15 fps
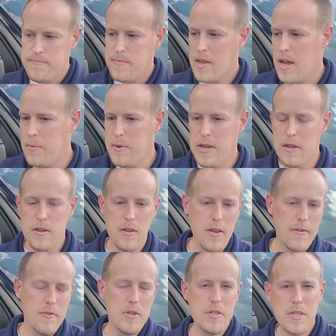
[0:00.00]
I mean, you
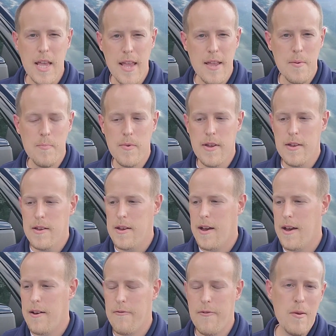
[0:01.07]
have the same
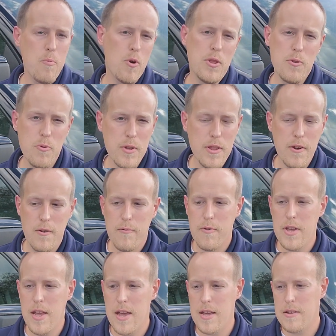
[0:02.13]
5.3 liter
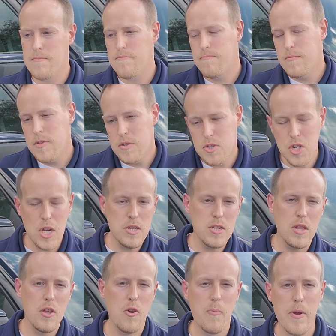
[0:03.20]
V8. It's changed a
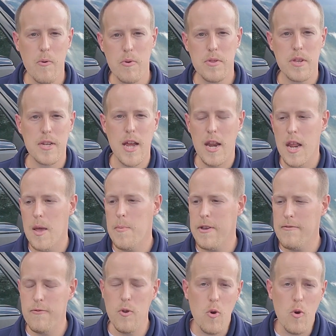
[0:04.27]
little bit with the dynamic fuel